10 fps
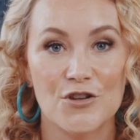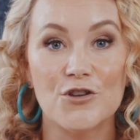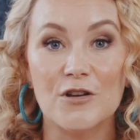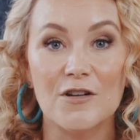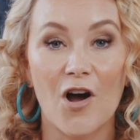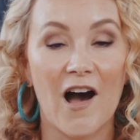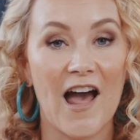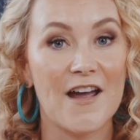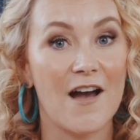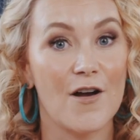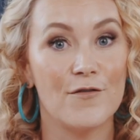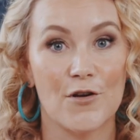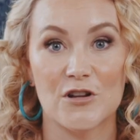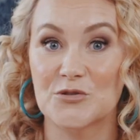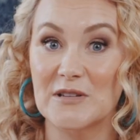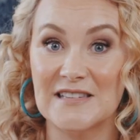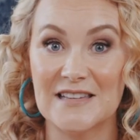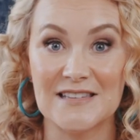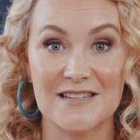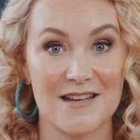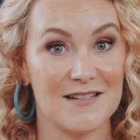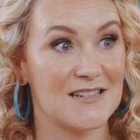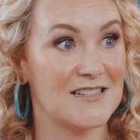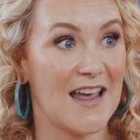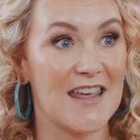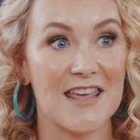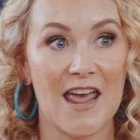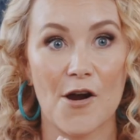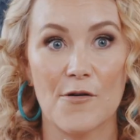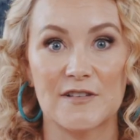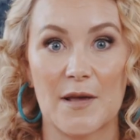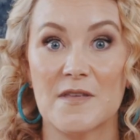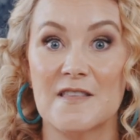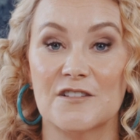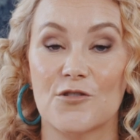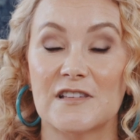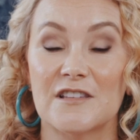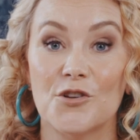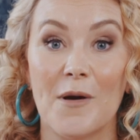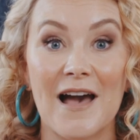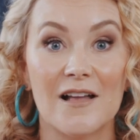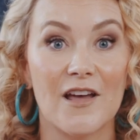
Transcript: You can hire a virtual assistant to take care of something that stresses you out,